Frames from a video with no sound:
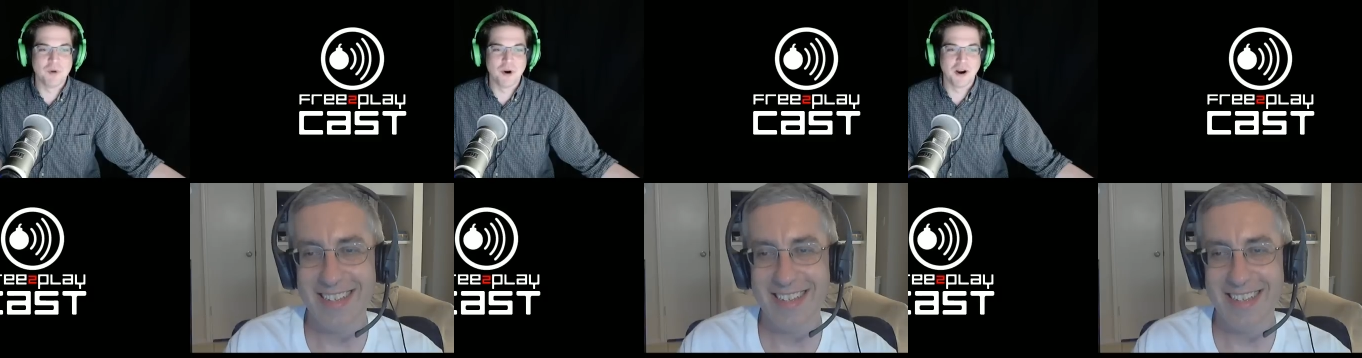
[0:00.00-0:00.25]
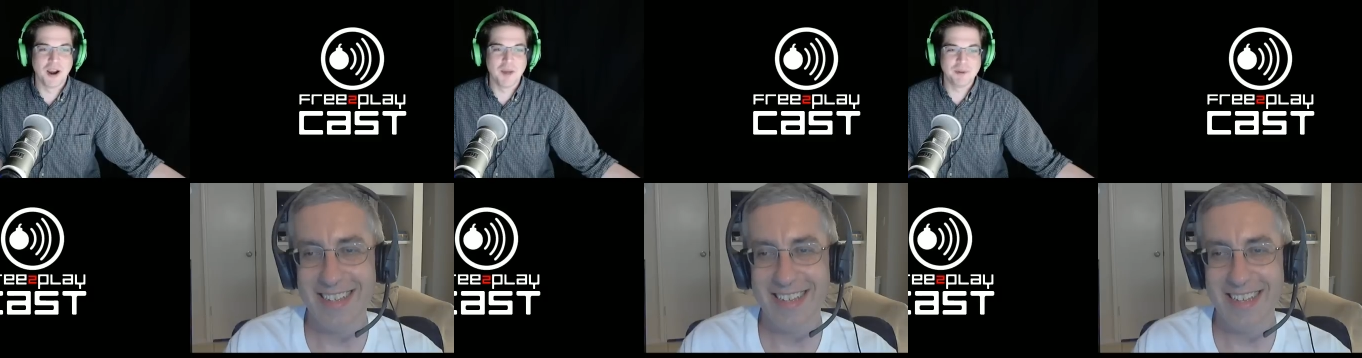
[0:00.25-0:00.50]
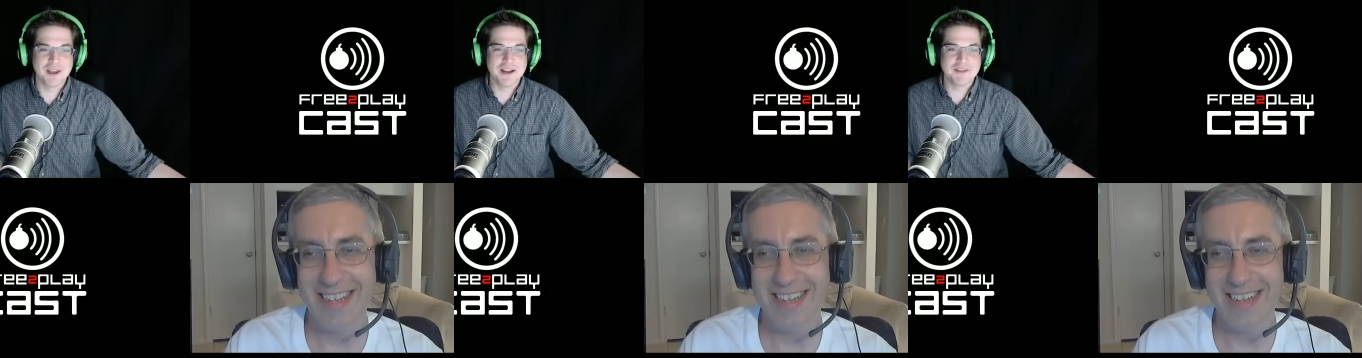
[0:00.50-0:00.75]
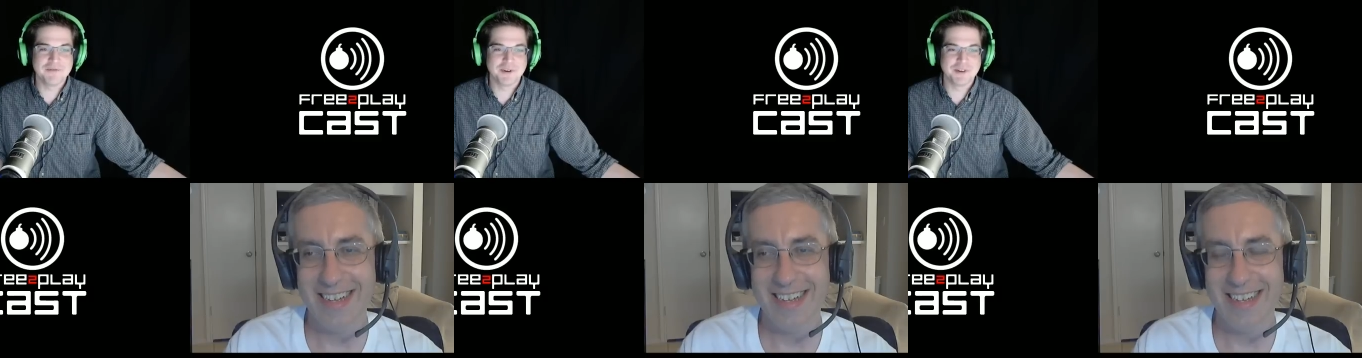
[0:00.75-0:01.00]
Speaker 1: I played it
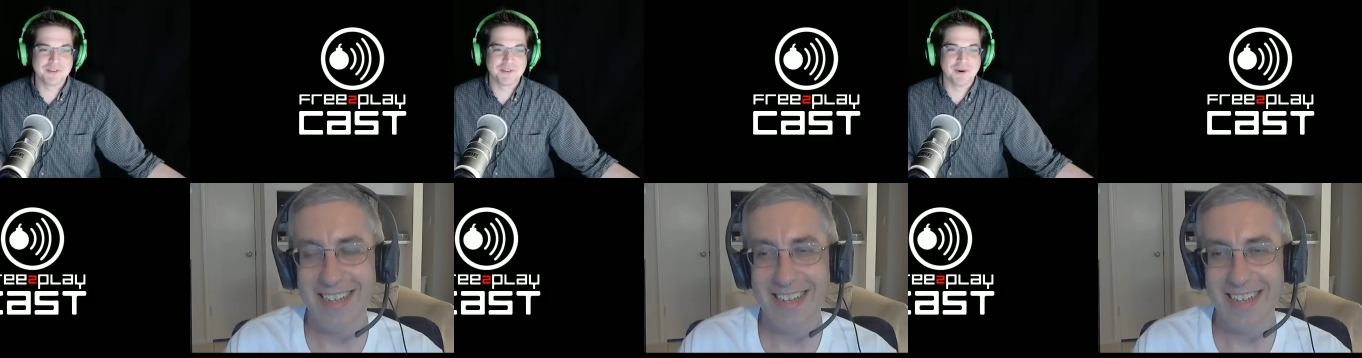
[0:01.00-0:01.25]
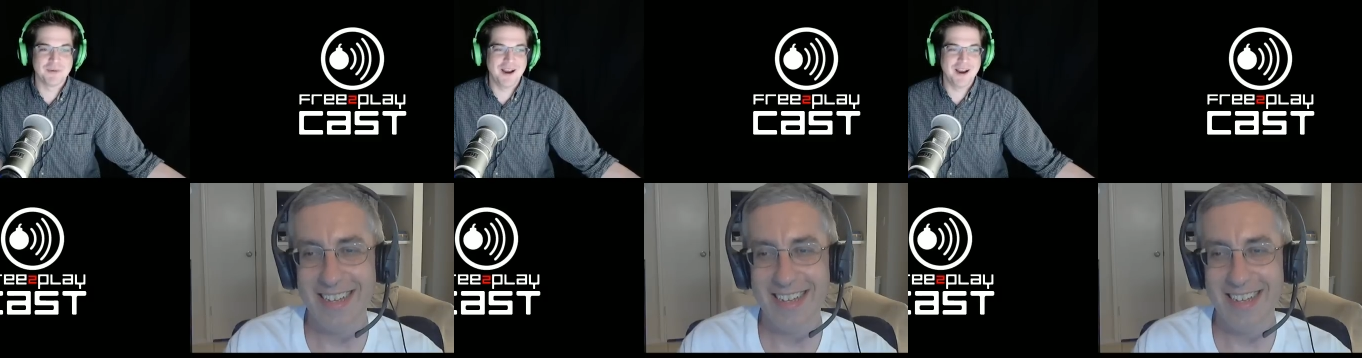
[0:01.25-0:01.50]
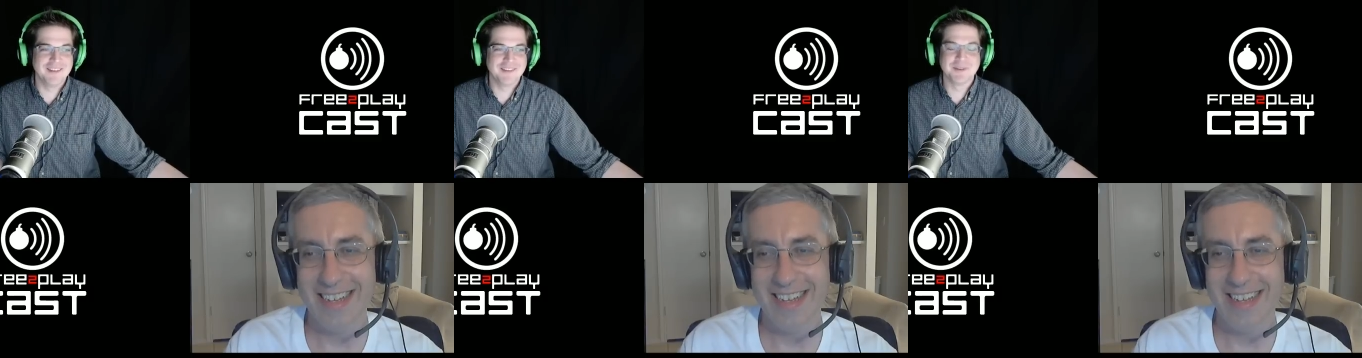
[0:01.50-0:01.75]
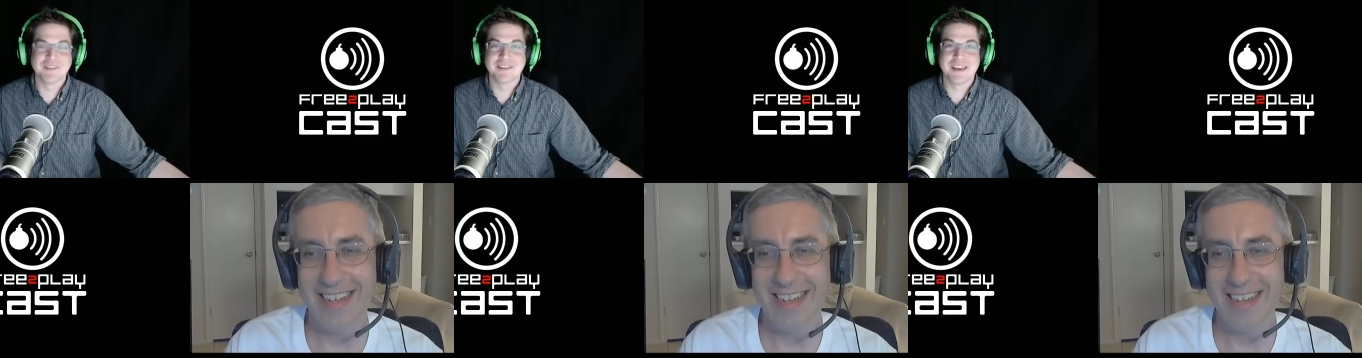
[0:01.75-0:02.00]
for a short while to
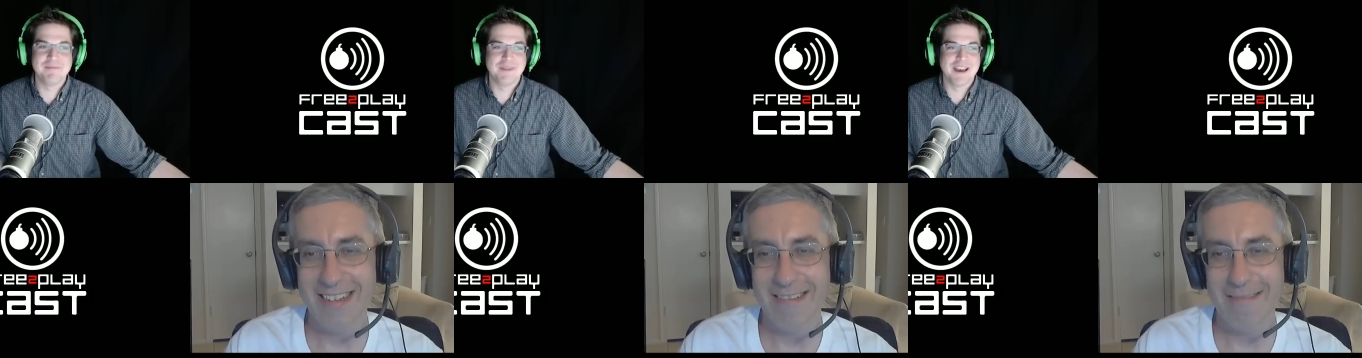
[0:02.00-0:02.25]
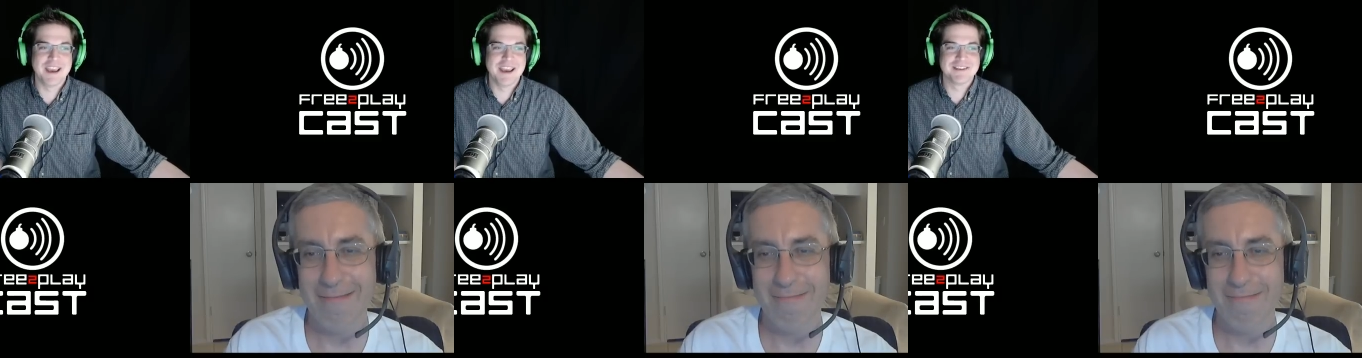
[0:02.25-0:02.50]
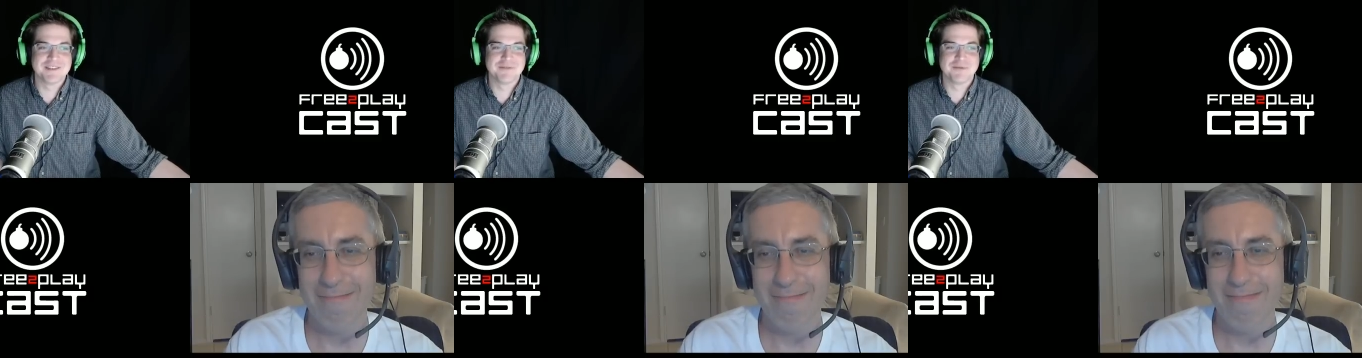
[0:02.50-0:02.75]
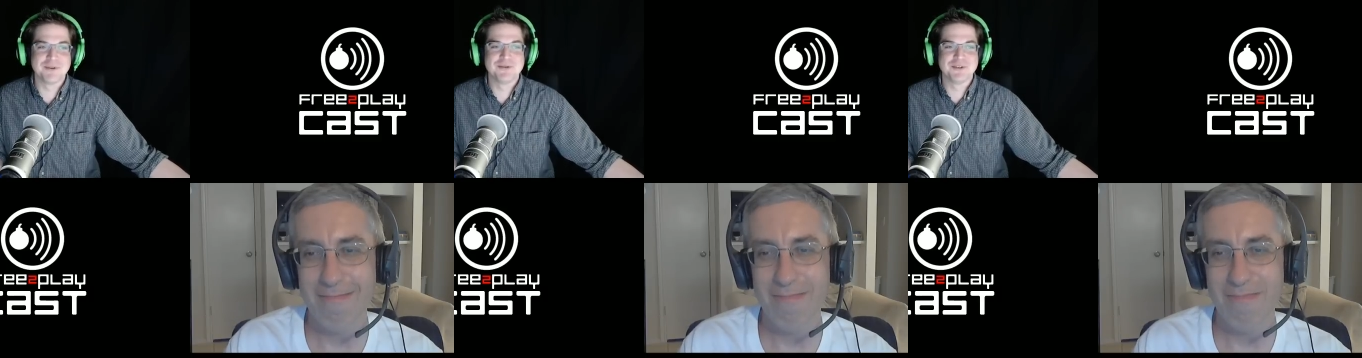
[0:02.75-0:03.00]
escape my age of
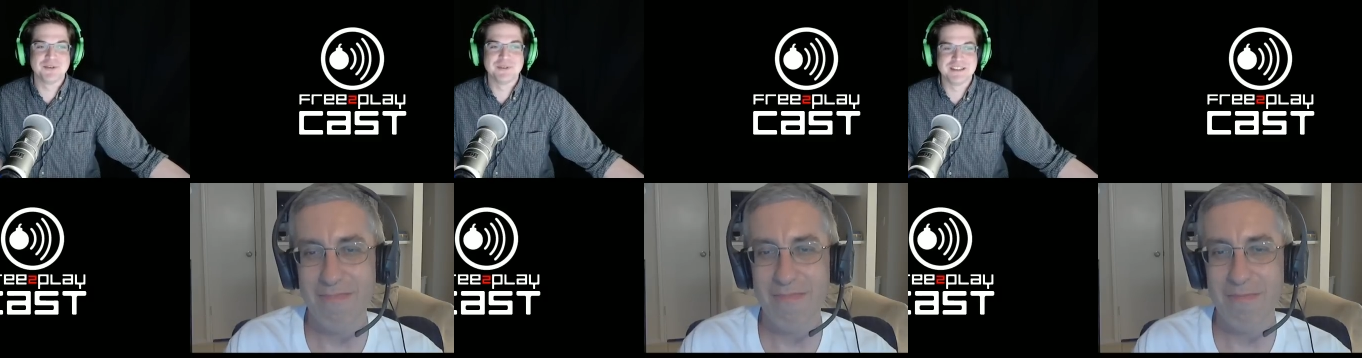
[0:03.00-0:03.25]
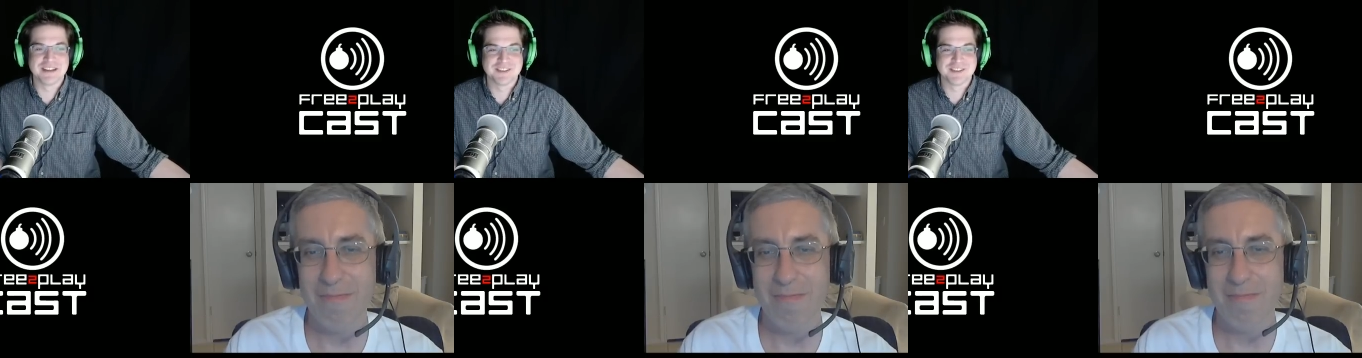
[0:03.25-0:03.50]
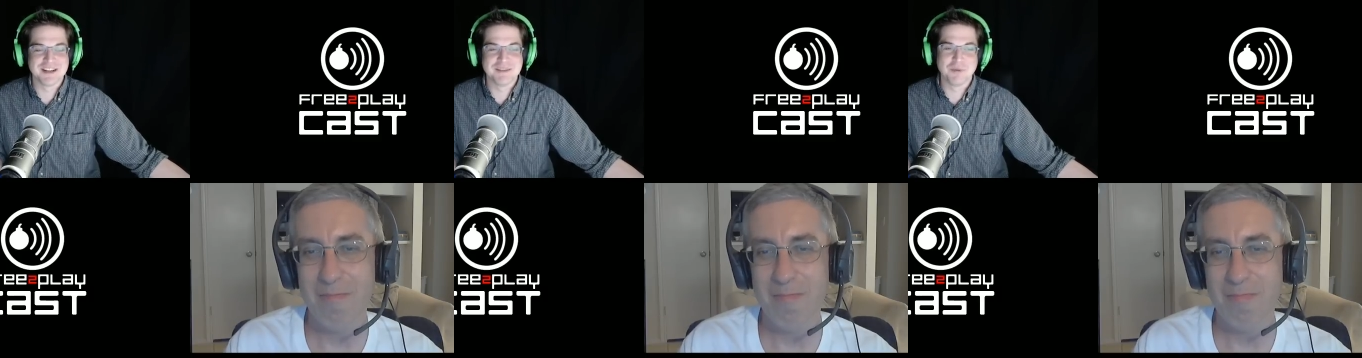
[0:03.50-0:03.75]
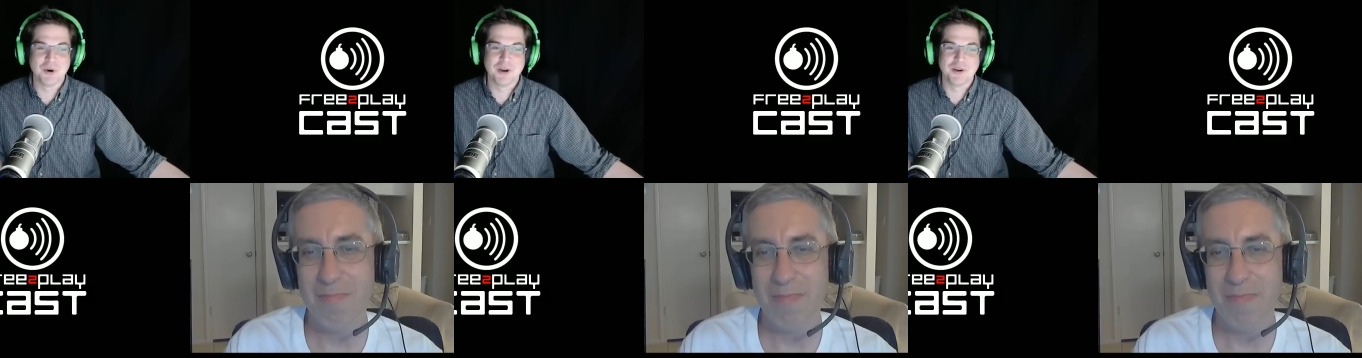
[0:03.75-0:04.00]
wushu addiction, and
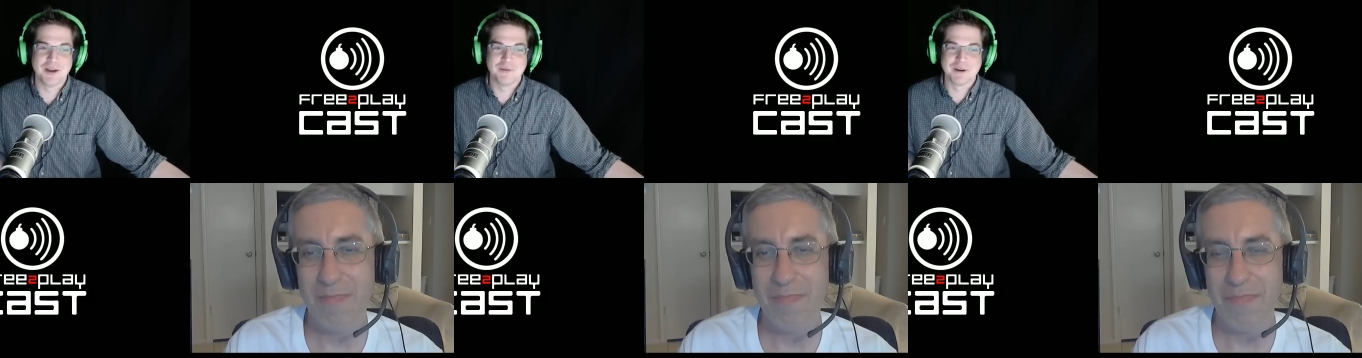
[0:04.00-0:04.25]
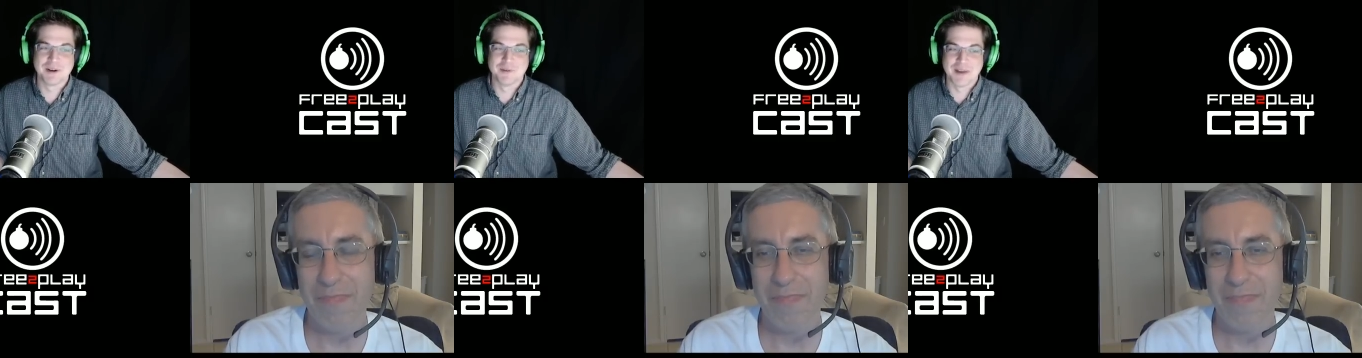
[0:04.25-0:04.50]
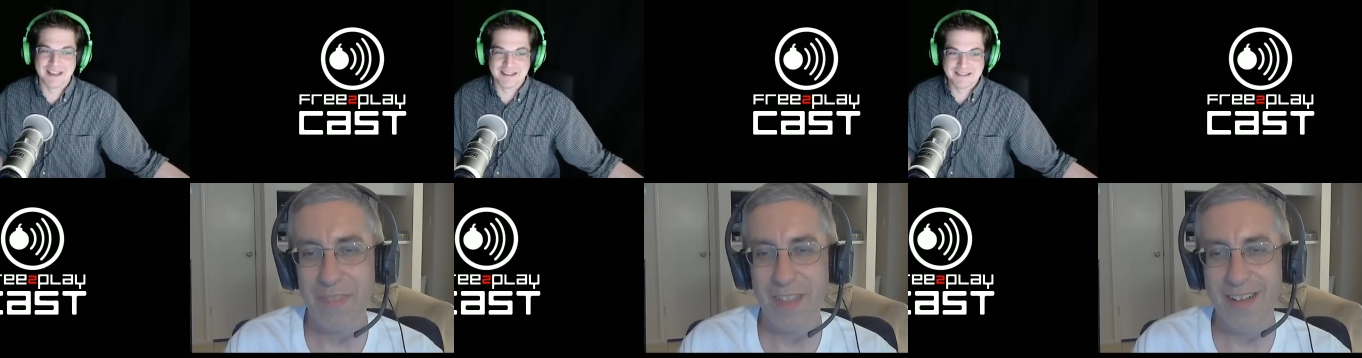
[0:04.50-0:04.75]
boy do I regret it.